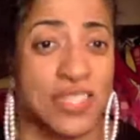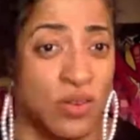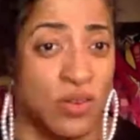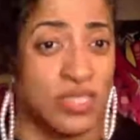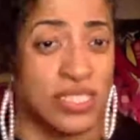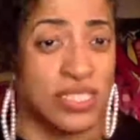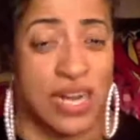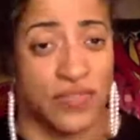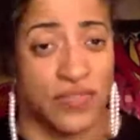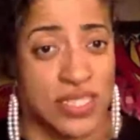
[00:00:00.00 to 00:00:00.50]
on
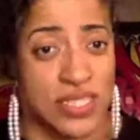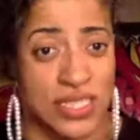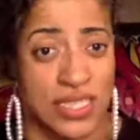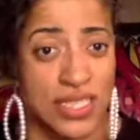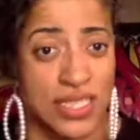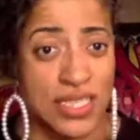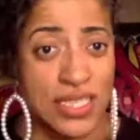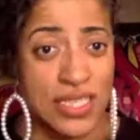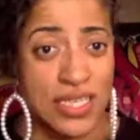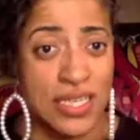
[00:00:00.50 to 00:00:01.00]

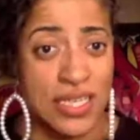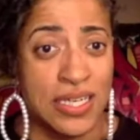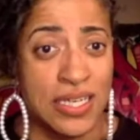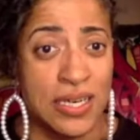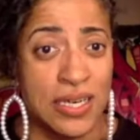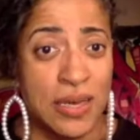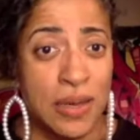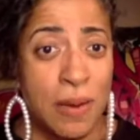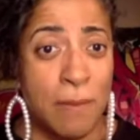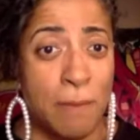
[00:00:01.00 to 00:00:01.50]
Jefferson,
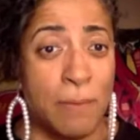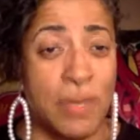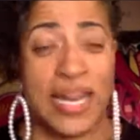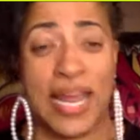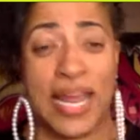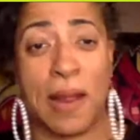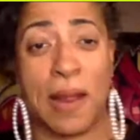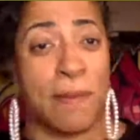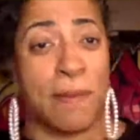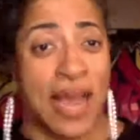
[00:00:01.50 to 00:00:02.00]
but
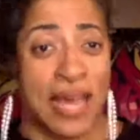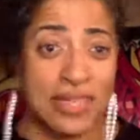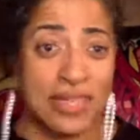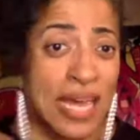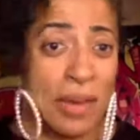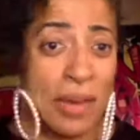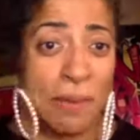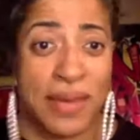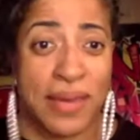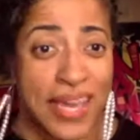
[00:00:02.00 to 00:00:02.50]
everybody look
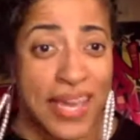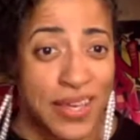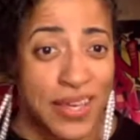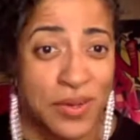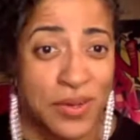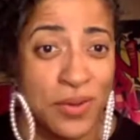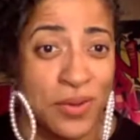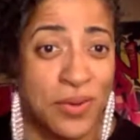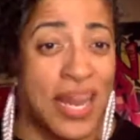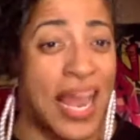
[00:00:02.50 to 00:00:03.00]
like me and
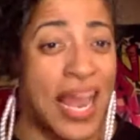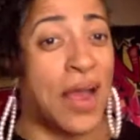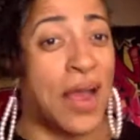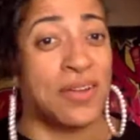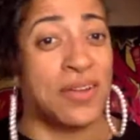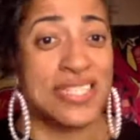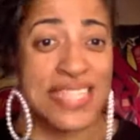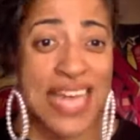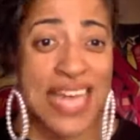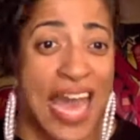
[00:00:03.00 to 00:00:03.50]
you, they on
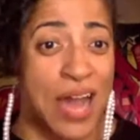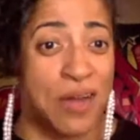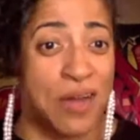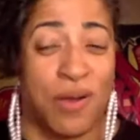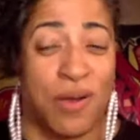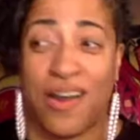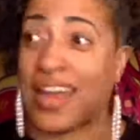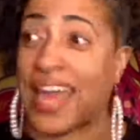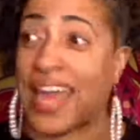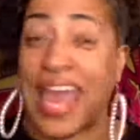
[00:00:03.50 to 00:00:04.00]
the
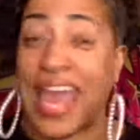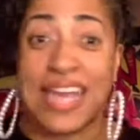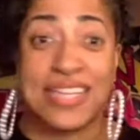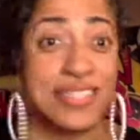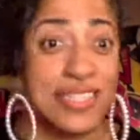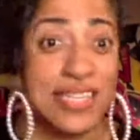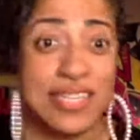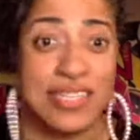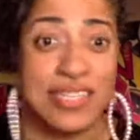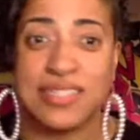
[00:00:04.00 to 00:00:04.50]
sidewalk. Hey,
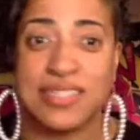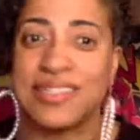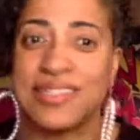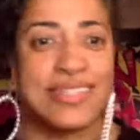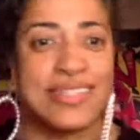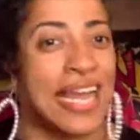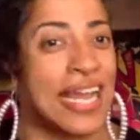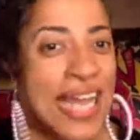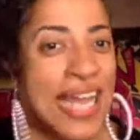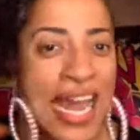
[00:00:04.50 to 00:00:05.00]
sis,
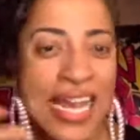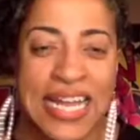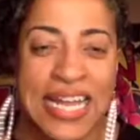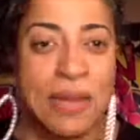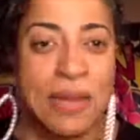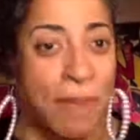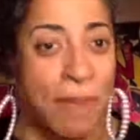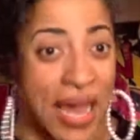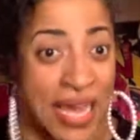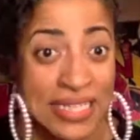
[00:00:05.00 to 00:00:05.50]
they not in
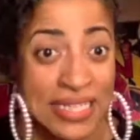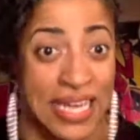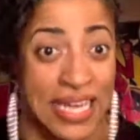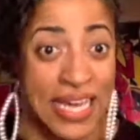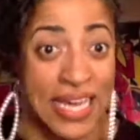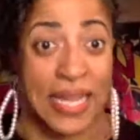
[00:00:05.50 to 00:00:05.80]
the bike lane.